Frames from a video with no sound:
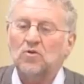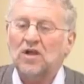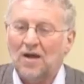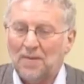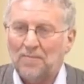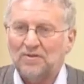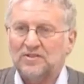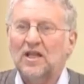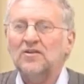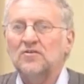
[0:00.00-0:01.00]
will come up and
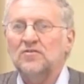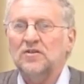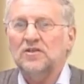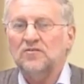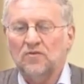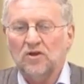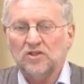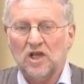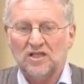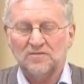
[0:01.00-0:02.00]
tell you that you've got a
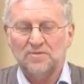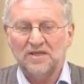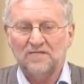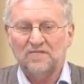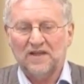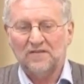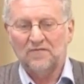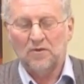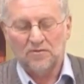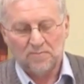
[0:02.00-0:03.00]
chance of being infected
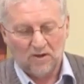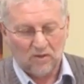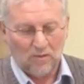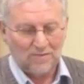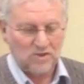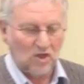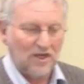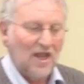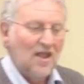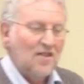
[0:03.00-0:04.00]
by the
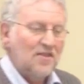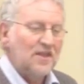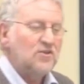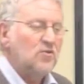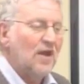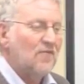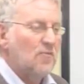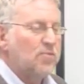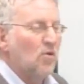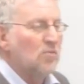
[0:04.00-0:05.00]
website, then you have a
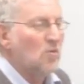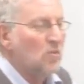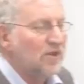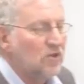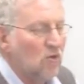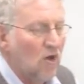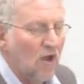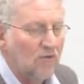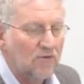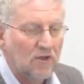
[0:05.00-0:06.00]
problem with your
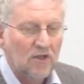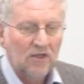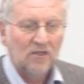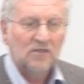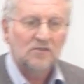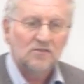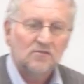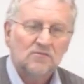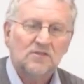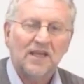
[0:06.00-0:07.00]
own
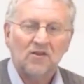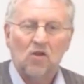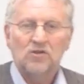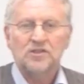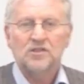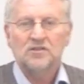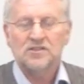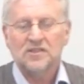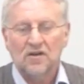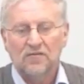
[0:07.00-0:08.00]
technology
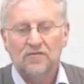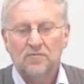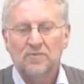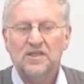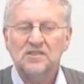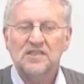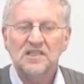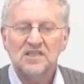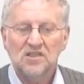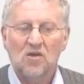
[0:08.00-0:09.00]
itself, because it
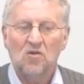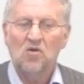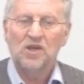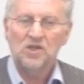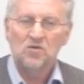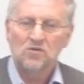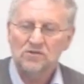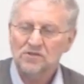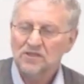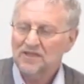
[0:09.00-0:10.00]
is no longer
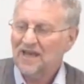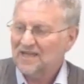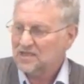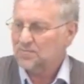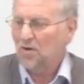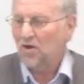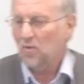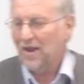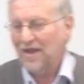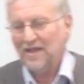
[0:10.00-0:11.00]
yours. It has
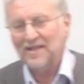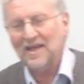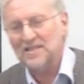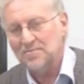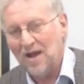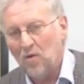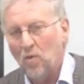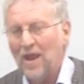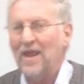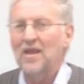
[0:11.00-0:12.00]
spyware, it has malware.